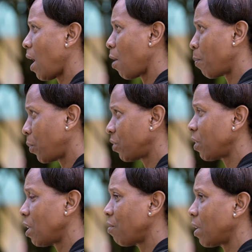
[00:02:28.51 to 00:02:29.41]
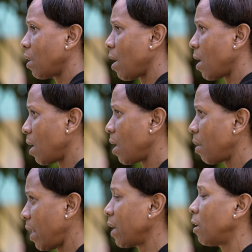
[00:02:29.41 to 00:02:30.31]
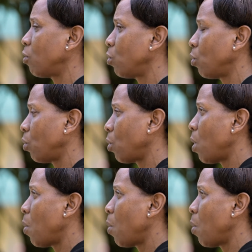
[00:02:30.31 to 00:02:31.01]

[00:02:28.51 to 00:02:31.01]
are positive and they are likely to